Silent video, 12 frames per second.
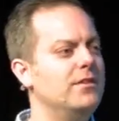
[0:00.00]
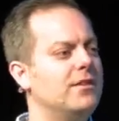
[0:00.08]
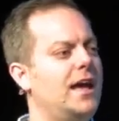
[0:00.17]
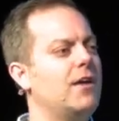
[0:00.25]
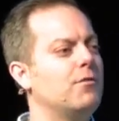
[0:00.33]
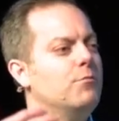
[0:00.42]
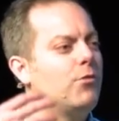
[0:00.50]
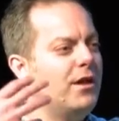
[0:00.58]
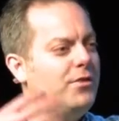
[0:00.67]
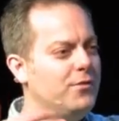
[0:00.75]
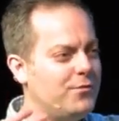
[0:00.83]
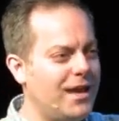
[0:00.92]
So every
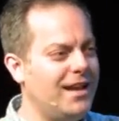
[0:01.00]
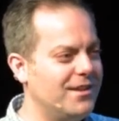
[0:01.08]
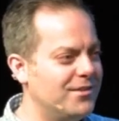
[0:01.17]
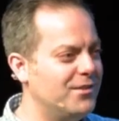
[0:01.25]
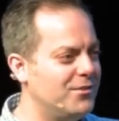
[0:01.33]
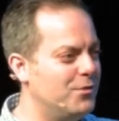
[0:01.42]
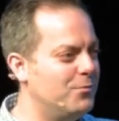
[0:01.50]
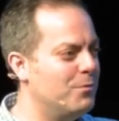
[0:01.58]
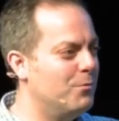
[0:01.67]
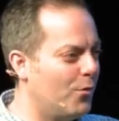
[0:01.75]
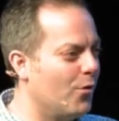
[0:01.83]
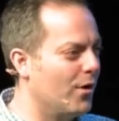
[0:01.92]
breath you've taken since you've
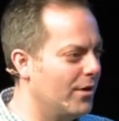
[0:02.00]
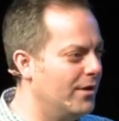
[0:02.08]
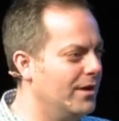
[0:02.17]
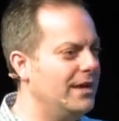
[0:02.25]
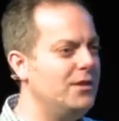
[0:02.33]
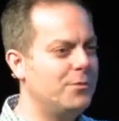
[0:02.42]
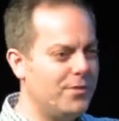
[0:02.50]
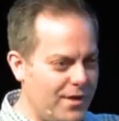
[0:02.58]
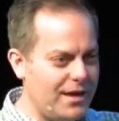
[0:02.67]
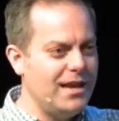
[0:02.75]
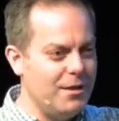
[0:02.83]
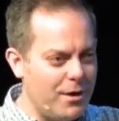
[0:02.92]
been born, he's been
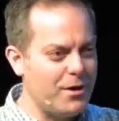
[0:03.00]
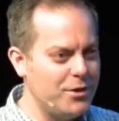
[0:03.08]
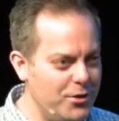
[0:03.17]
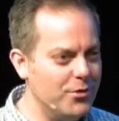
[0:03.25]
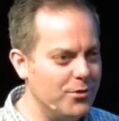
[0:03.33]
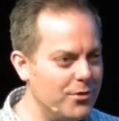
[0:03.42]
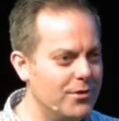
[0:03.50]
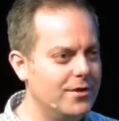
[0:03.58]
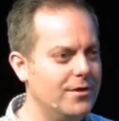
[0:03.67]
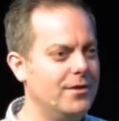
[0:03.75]
thinking about you.